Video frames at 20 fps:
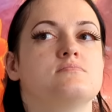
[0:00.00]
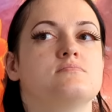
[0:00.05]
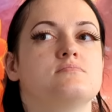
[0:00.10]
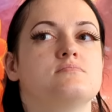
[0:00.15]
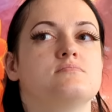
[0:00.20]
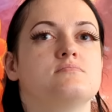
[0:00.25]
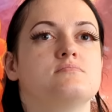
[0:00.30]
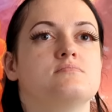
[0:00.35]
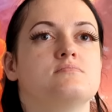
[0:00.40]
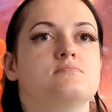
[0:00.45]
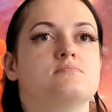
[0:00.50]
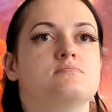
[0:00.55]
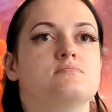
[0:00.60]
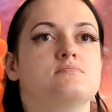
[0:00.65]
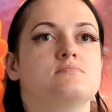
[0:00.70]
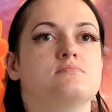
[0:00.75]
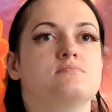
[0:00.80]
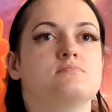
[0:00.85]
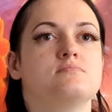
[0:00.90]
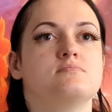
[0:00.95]

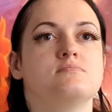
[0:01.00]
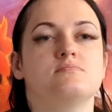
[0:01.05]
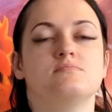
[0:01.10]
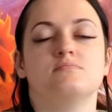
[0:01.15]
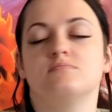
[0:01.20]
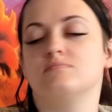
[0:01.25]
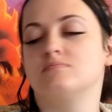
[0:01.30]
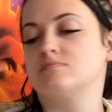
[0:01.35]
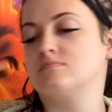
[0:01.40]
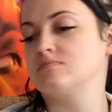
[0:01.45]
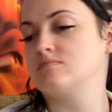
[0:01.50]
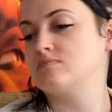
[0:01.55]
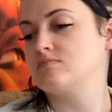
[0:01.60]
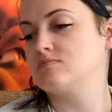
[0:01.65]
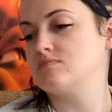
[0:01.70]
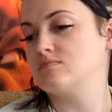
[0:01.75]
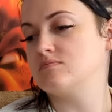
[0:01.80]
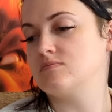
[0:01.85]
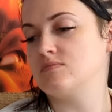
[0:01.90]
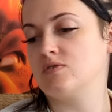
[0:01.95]

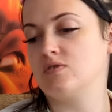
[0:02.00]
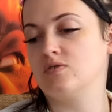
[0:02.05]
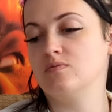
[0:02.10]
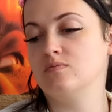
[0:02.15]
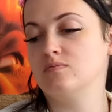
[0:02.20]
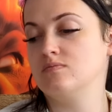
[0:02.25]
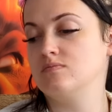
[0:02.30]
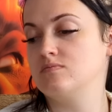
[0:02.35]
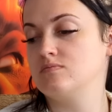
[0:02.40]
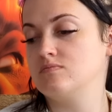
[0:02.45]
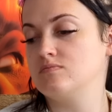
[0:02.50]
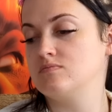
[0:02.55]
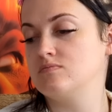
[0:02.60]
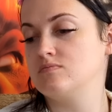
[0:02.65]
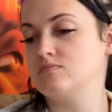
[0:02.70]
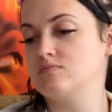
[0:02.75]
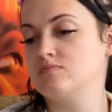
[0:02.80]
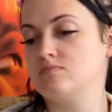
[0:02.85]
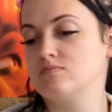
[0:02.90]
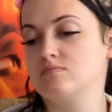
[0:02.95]

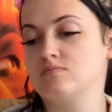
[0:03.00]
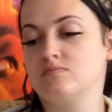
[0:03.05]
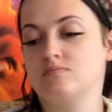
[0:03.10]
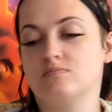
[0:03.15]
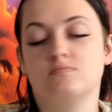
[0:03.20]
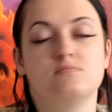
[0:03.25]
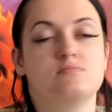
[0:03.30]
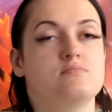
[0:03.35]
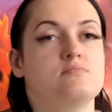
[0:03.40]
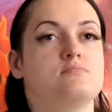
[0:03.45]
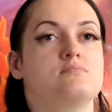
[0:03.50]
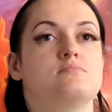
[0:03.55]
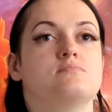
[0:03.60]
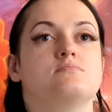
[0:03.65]
This person isn't speaking.